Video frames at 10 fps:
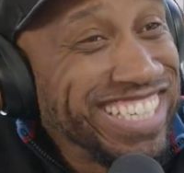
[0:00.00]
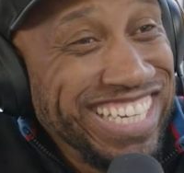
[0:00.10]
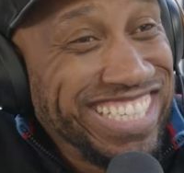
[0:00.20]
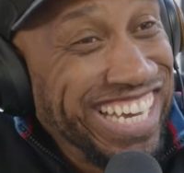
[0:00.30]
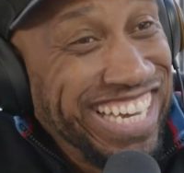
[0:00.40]

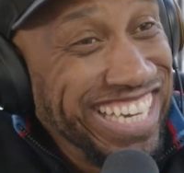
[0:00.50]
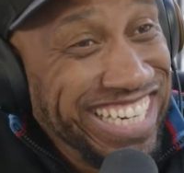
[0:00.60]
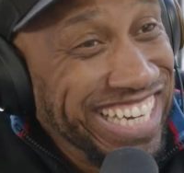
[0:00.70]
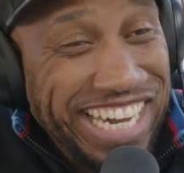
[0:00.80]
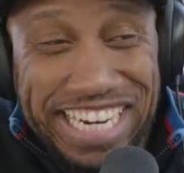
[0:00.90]
Keisha ain't
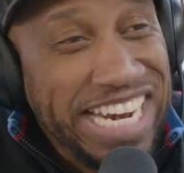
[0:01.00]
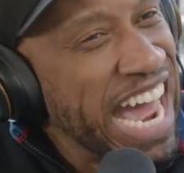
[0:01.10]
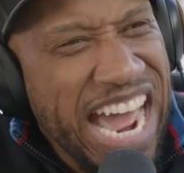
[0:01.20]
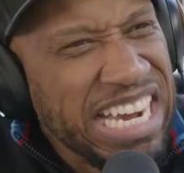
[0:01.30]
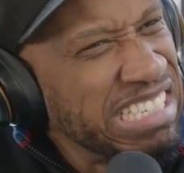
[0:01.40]
eat nothing.
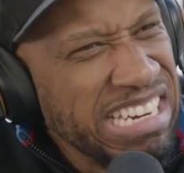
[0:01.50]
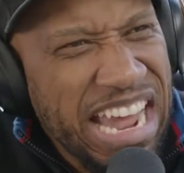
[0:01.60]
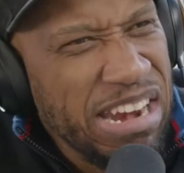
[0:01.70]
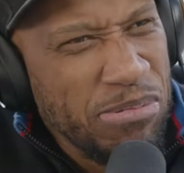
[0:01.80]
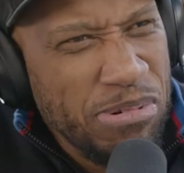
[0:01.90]
Nah, she
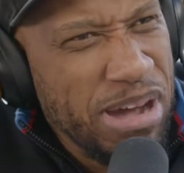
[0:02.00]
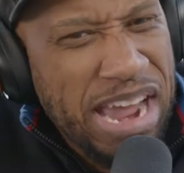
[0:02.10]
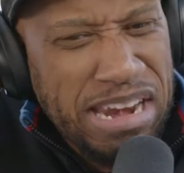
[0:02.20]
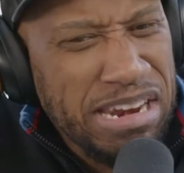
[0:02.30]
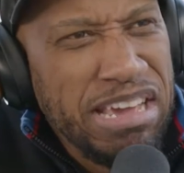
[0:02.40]
ain't the one.
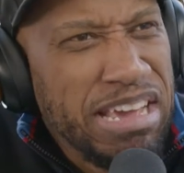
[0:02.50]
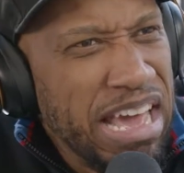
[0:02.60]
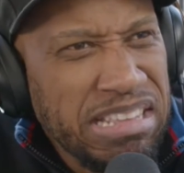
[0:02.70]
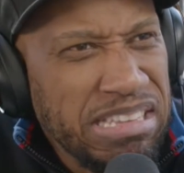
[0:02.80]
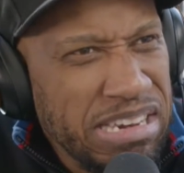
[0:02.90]
Right.
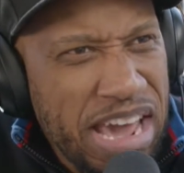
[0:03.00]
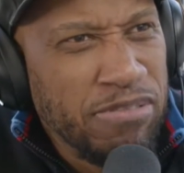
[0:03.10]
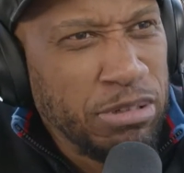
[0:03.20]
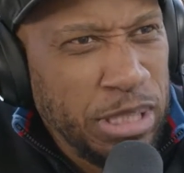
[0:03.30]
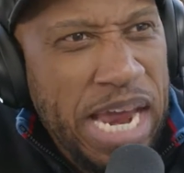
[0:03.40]
That's the
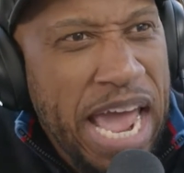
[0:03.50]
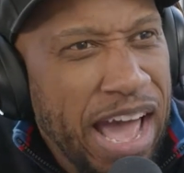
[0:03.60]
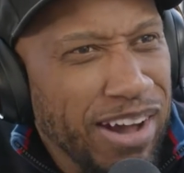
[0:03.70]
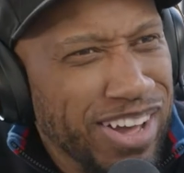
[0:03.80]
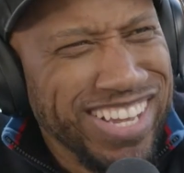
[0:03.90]
devil's child.